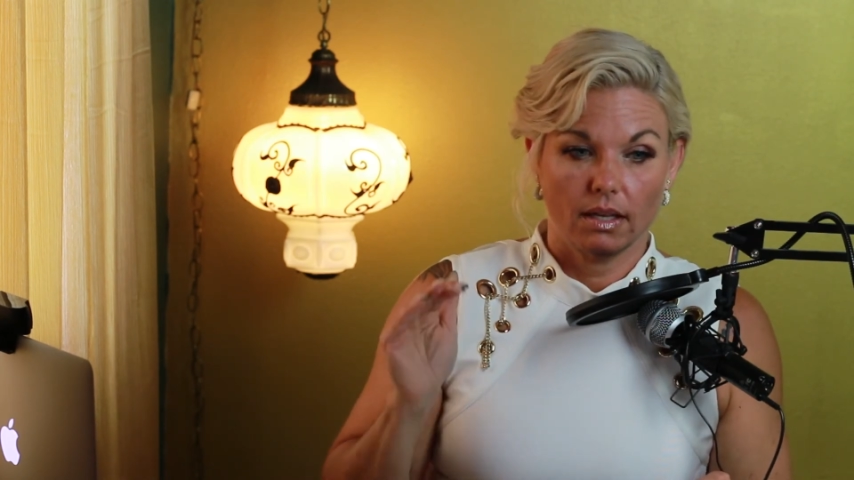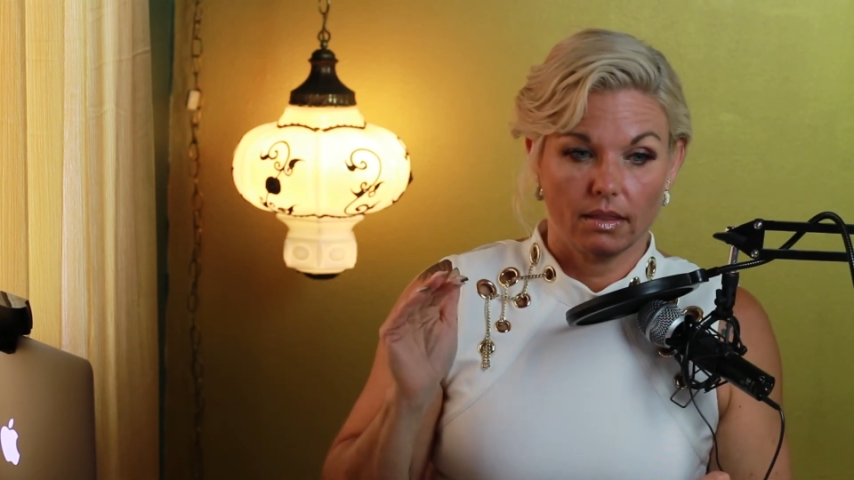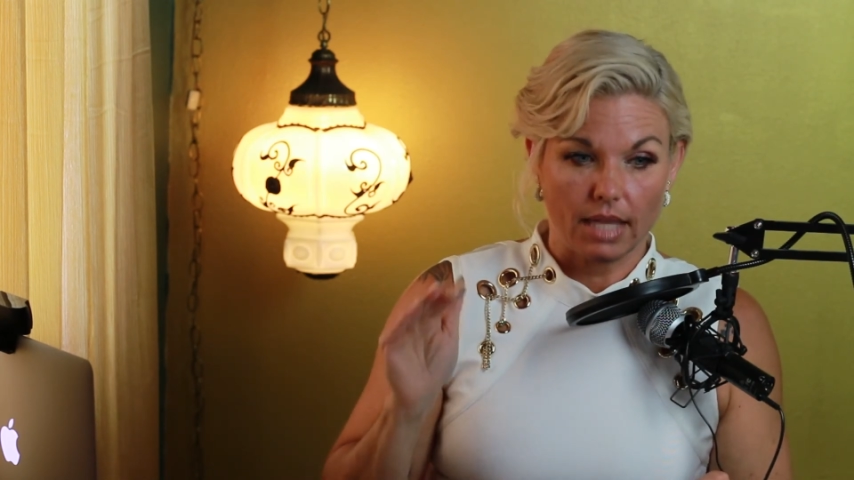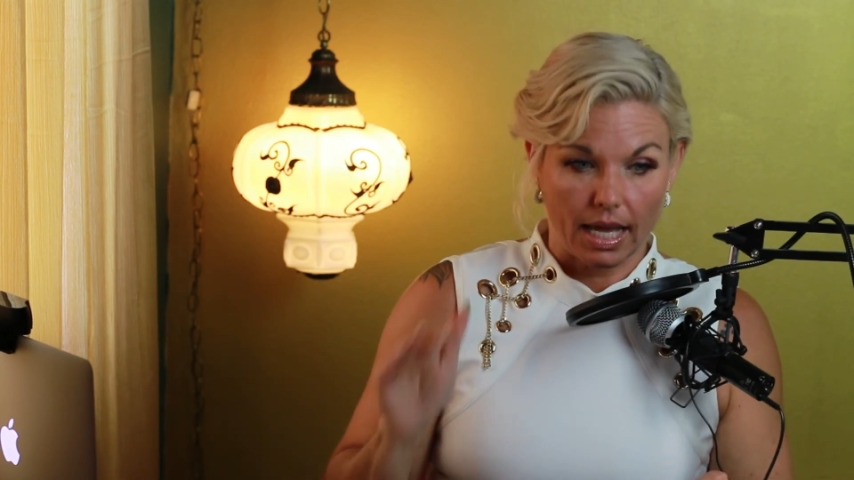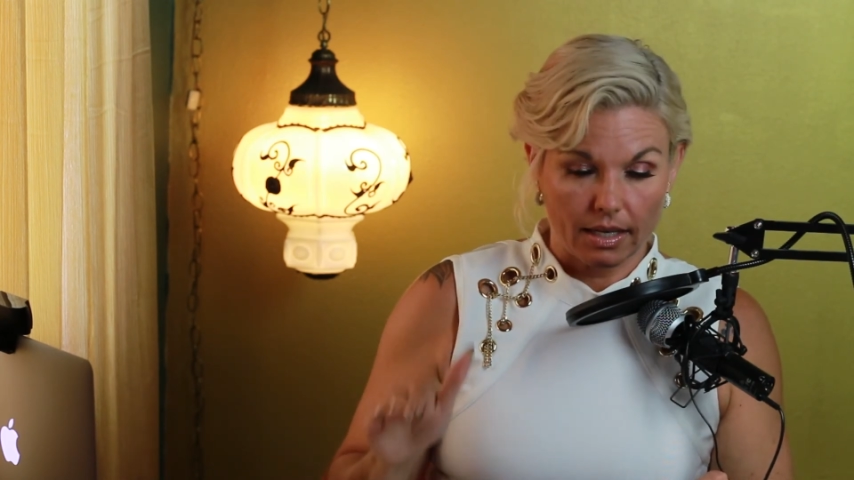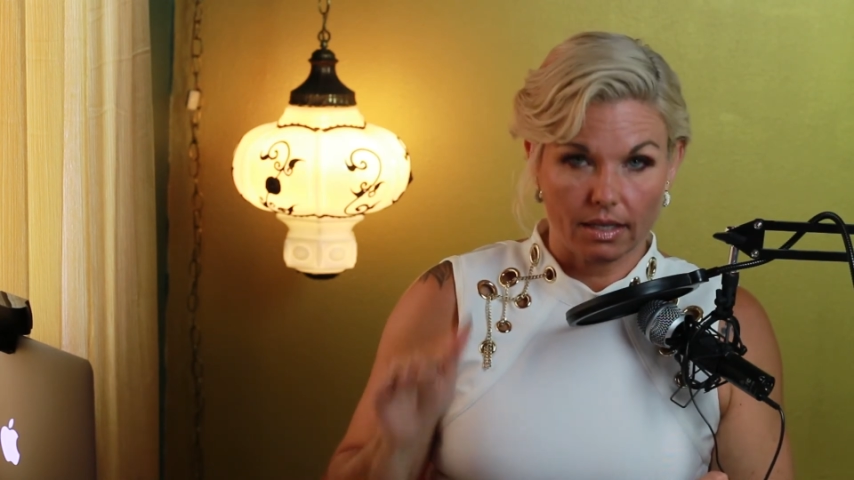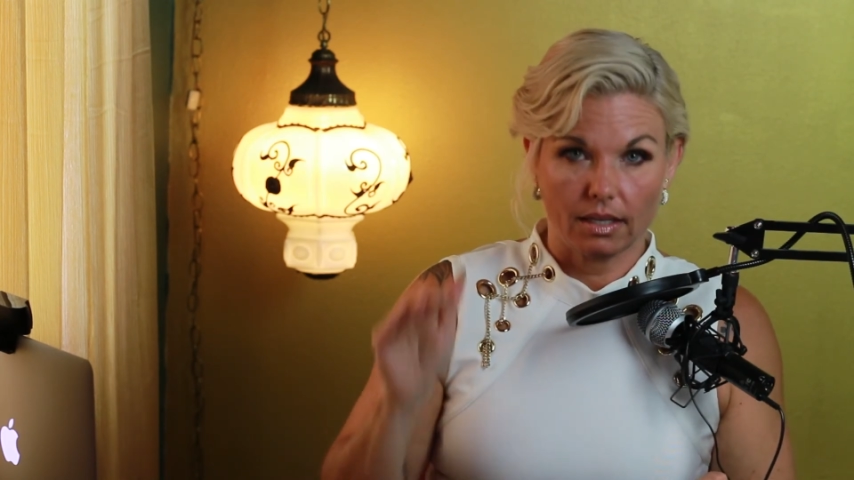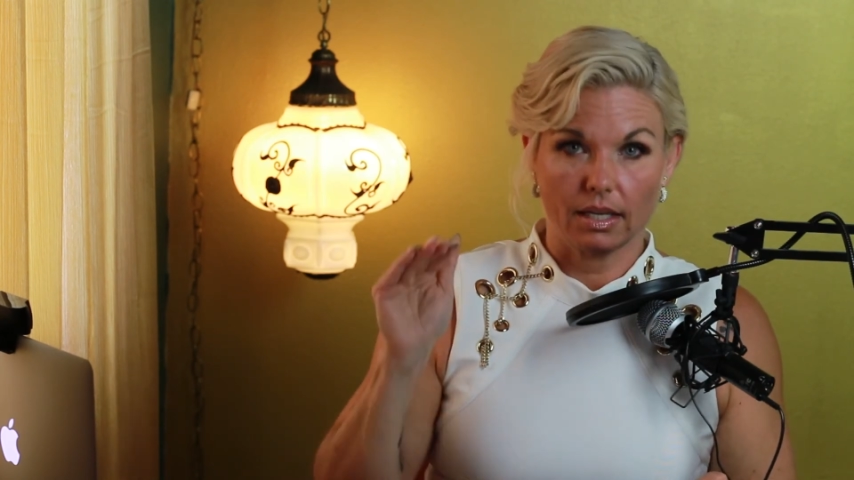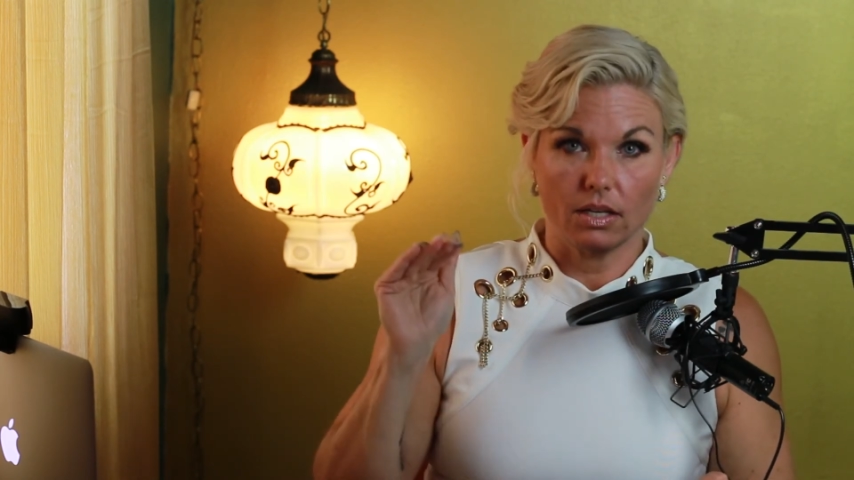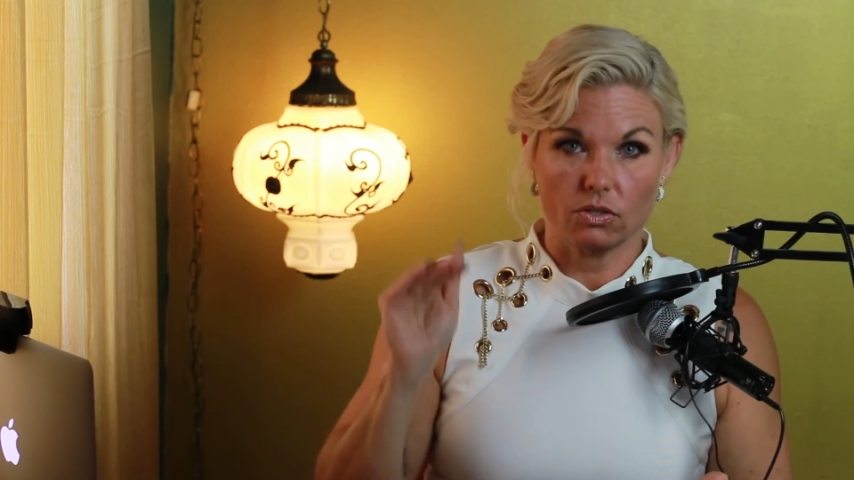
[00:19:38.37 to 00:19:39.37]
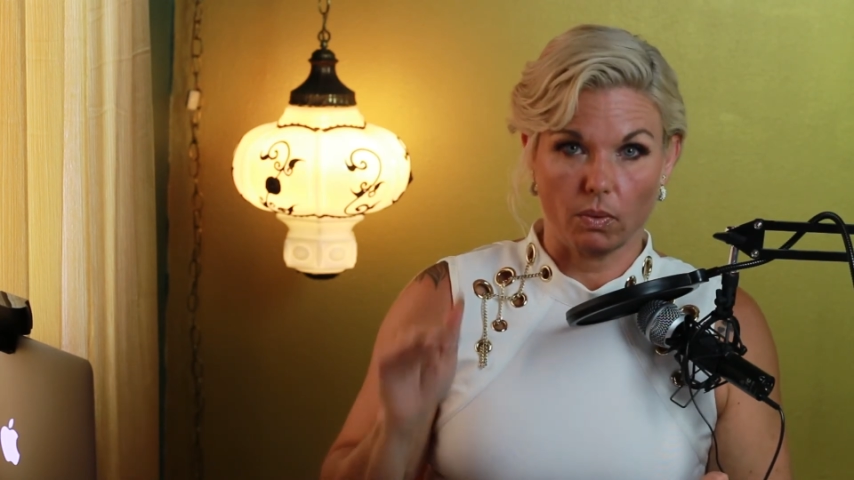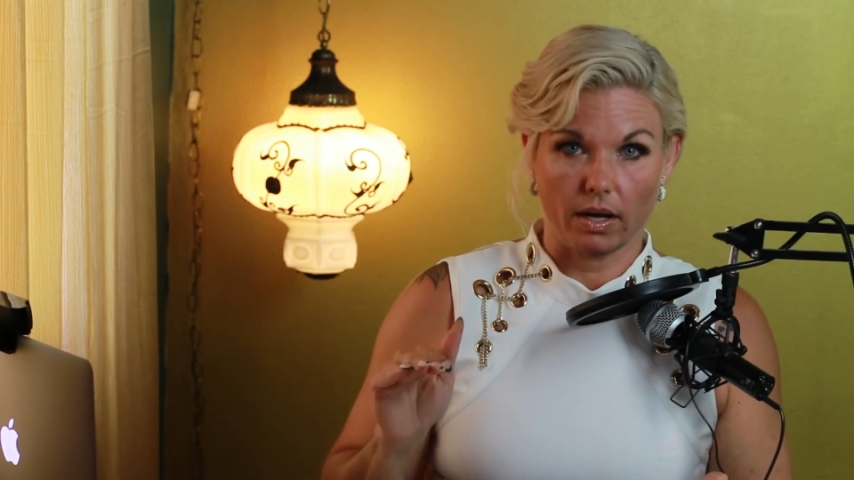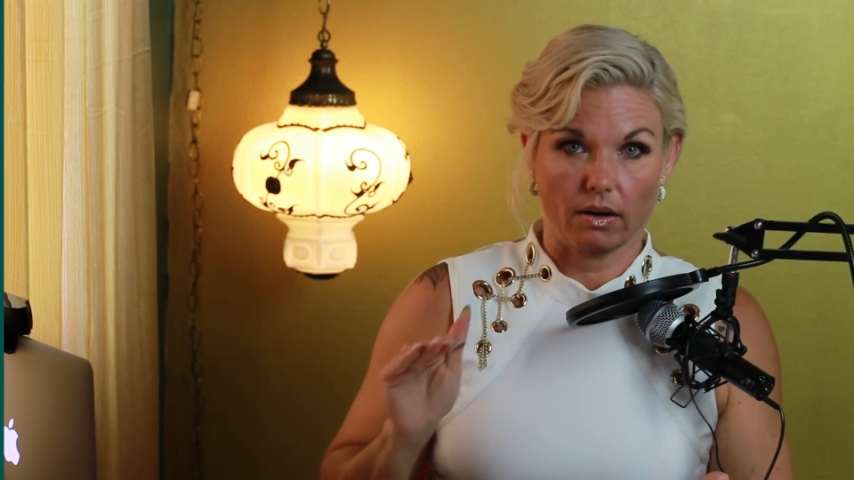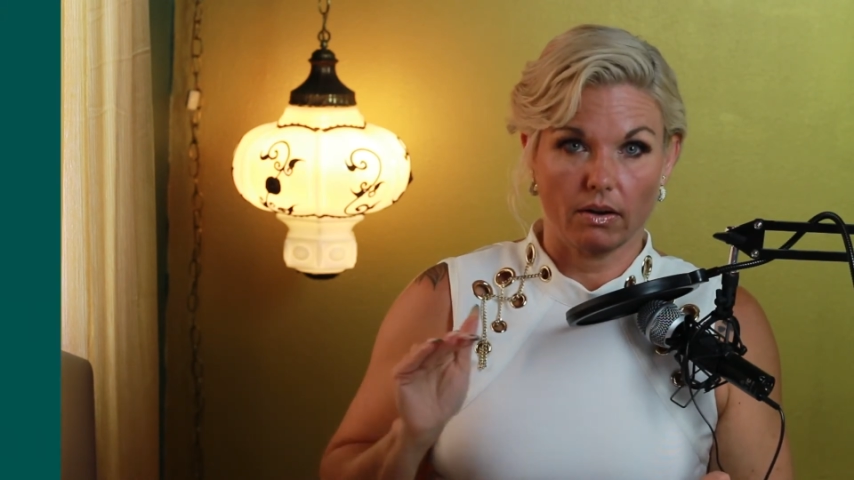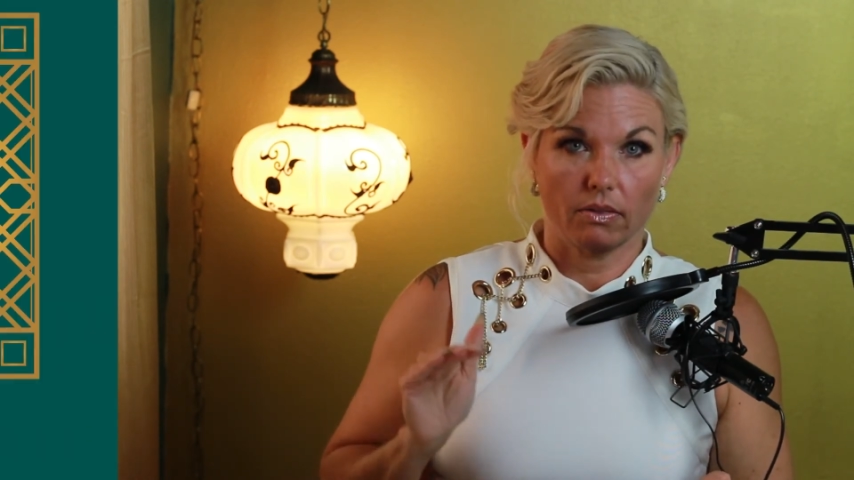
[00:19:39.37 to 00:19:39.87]
that is
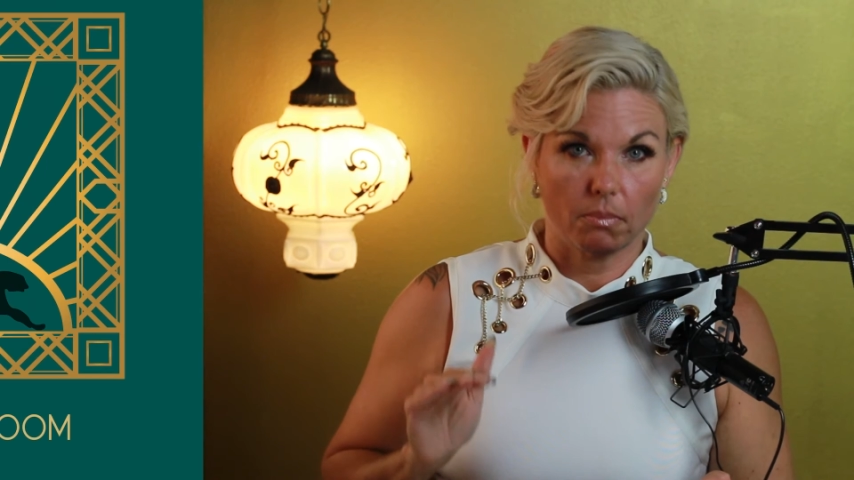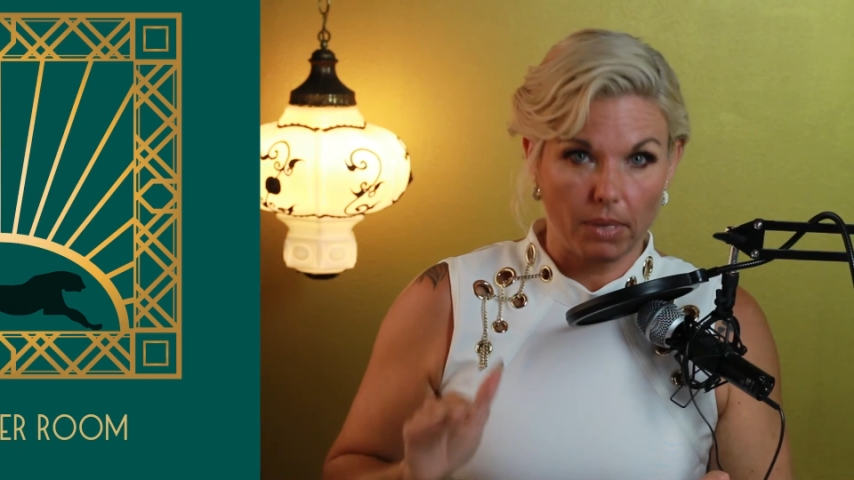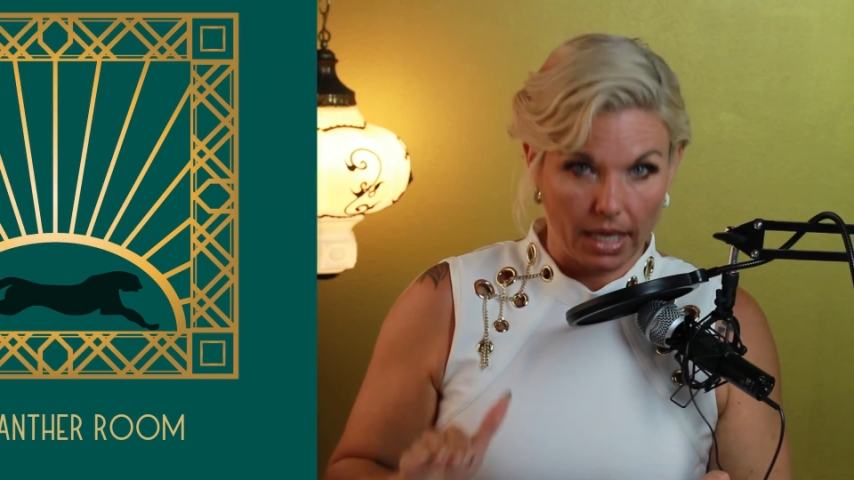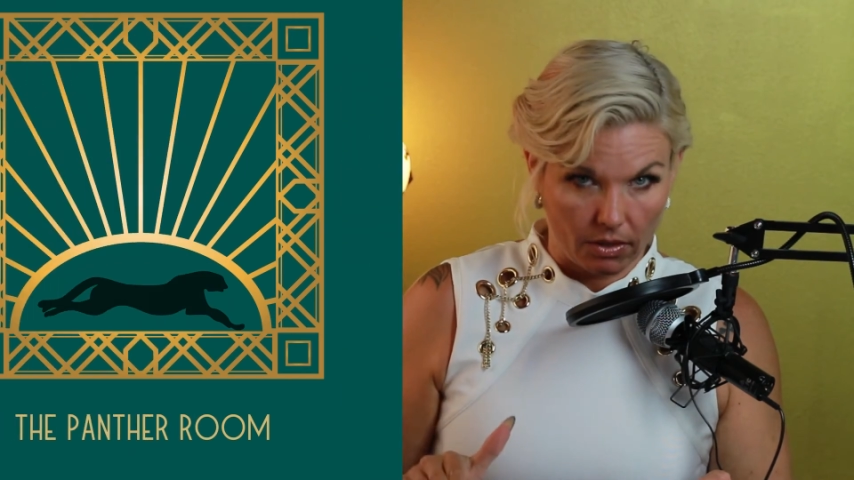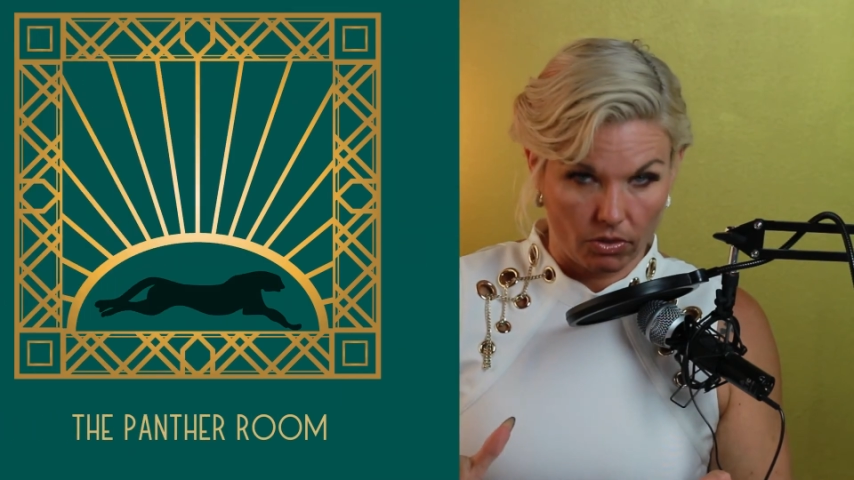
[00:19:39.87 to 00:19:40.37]
where the Panther